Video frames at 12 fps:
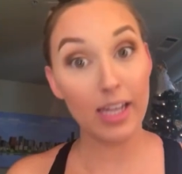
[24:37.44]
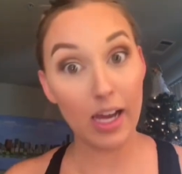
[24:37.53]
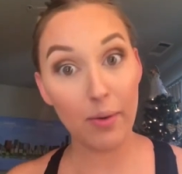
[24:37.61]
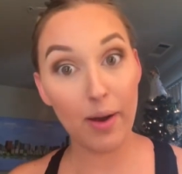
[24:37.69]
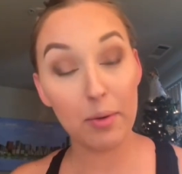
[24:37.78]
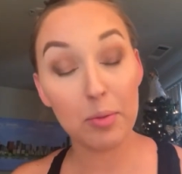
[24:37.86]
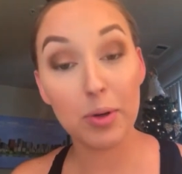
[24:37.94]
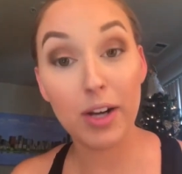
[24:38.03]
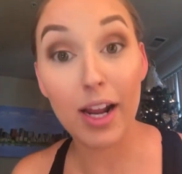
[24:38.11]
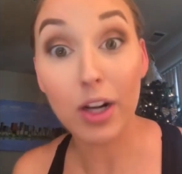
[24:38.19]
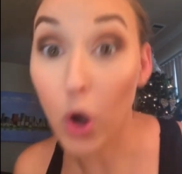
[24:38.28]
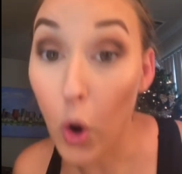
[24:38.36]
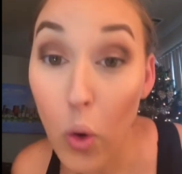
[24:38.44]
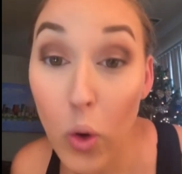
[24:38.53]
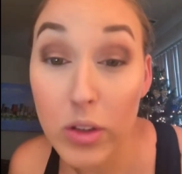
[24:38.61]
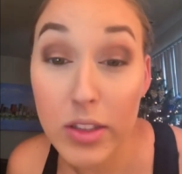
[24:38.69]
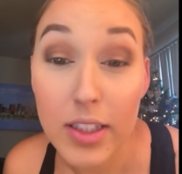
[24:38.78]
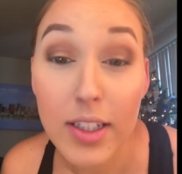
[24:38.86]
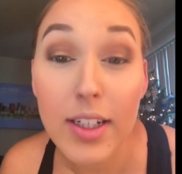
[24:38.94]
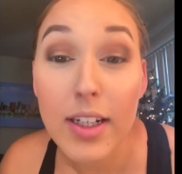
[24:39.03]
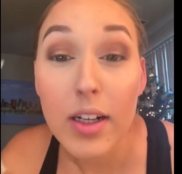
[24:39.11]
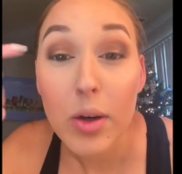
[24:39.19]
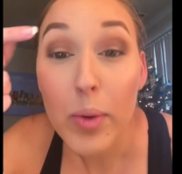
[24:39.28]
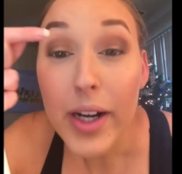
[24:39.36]
Now I would put on gold
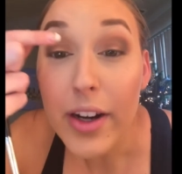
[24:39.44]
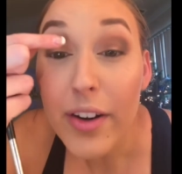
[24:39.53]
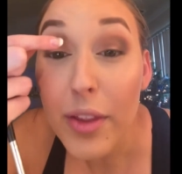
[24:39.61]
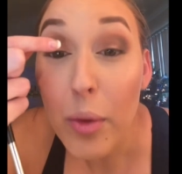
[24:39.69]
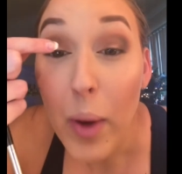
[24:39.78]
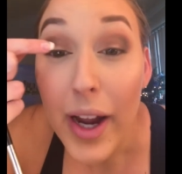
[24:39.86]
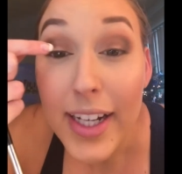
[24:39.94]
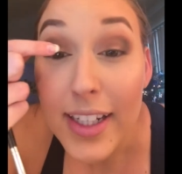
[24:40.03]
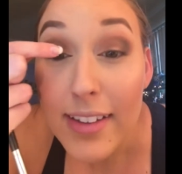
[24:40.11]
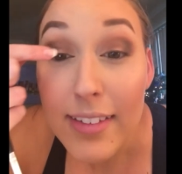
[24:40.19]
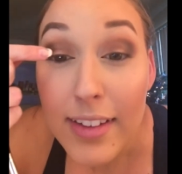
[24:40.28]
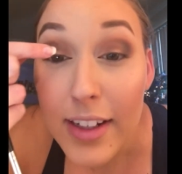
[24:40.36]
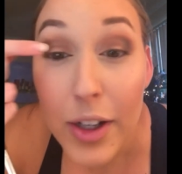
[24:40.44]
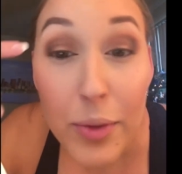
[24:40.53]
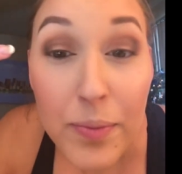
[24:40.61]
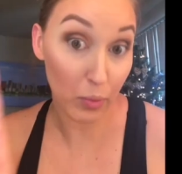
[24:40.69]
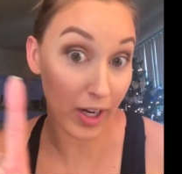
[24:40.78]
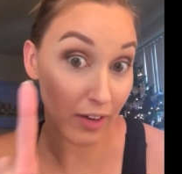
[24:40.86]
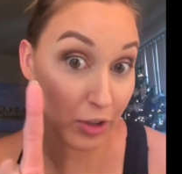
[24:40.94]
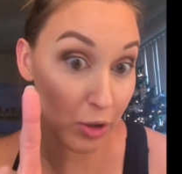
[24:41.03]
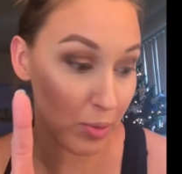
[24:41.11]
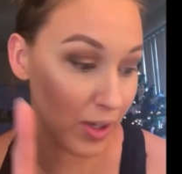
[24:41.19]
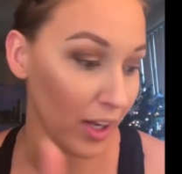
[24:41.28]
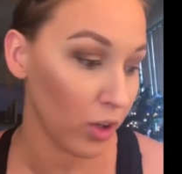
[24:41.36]
where the white is, you know. Whenever you
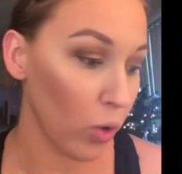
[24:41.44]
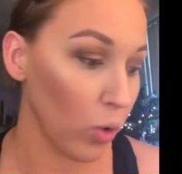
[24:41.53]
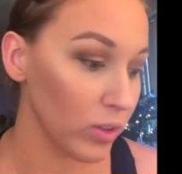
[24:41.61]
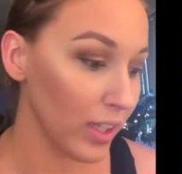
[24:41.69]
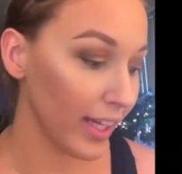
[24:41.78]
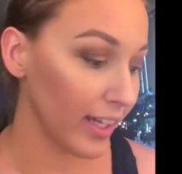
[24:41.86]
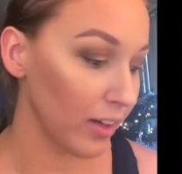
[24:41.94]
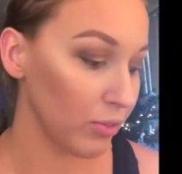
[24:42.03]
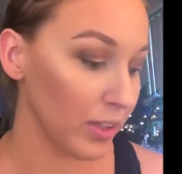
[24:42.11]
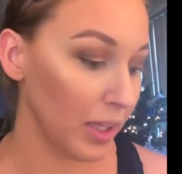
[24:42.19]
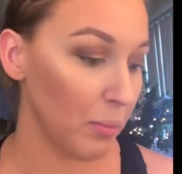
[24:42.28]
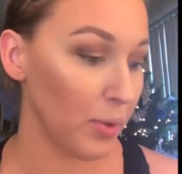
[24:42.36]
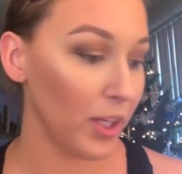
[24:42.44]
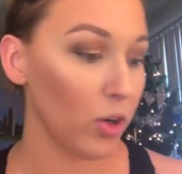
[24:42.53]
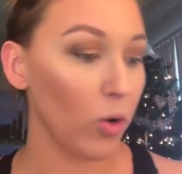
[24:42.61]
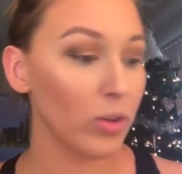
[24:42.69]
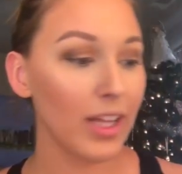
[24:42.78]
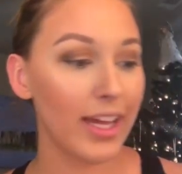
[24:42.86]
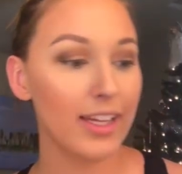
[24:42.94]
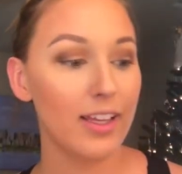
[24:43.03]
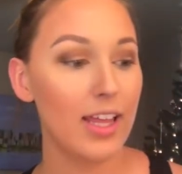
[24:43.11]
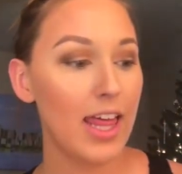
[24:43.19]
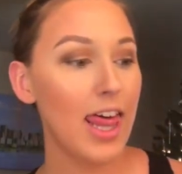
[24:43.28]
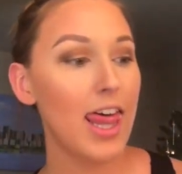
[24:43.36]
put on gold, like a really pretty gold, like
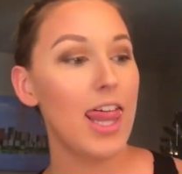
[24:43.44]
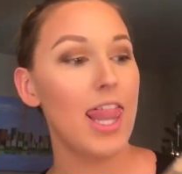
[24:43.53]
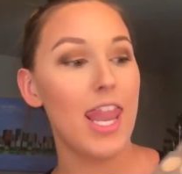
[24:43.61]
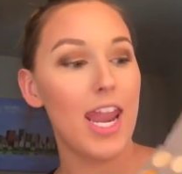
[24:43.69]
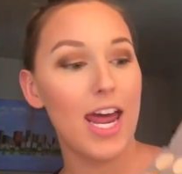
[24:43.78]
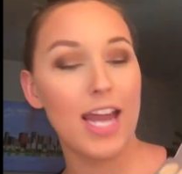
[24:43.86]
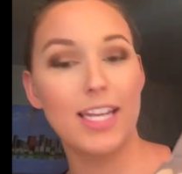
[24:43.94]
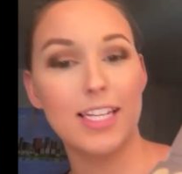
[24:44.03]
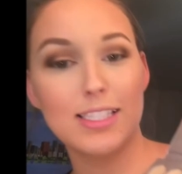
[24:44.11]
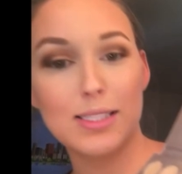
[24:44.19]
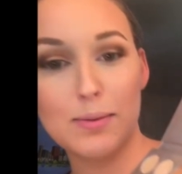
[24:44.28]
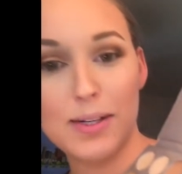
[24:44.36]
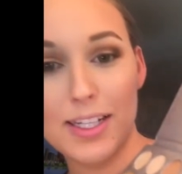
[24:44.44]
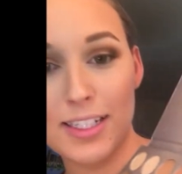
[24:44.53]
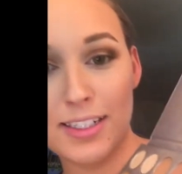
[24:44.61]
This one